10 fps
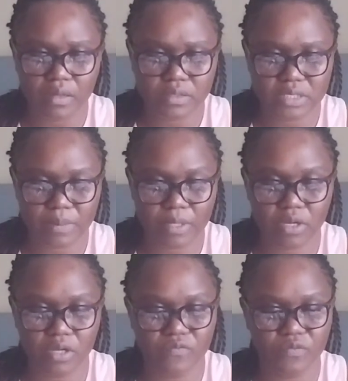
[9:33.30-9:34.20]
some I
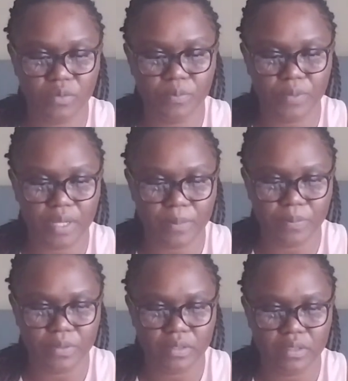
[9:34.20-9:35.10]
got from Pep,
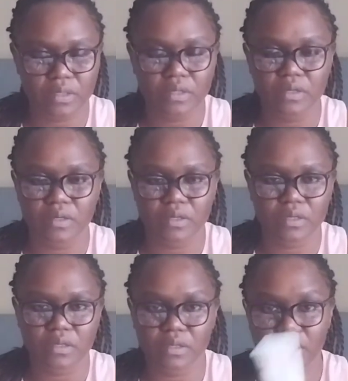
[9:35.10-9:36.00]

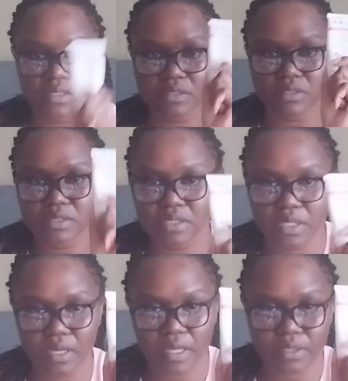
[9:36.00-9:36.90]
like this
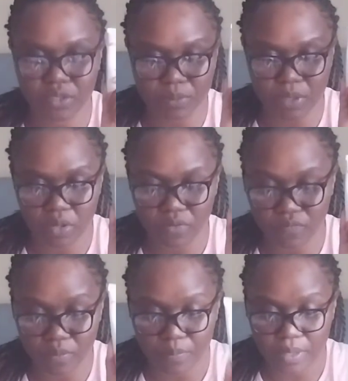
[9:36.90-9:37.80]
hand cream I got
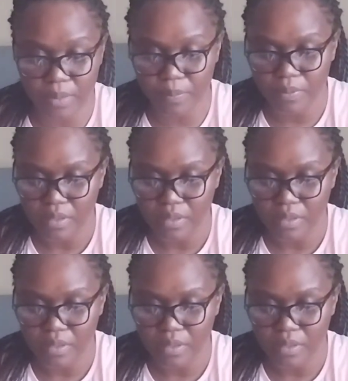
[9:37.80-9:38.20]
from Pep.